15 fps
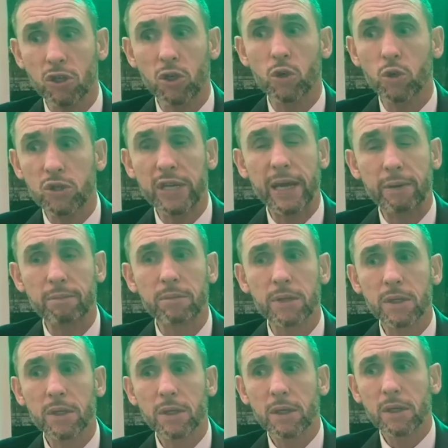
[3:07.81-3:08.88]
lose him,
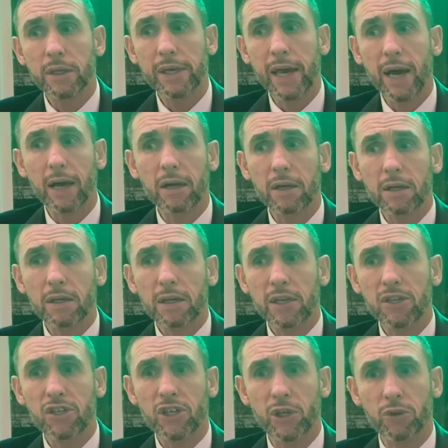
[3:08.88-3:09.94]
yeah,
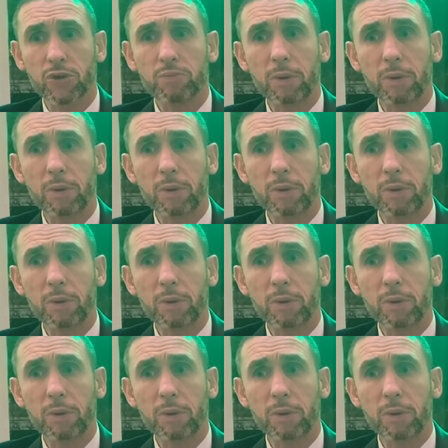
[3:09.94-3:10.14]
it's huge,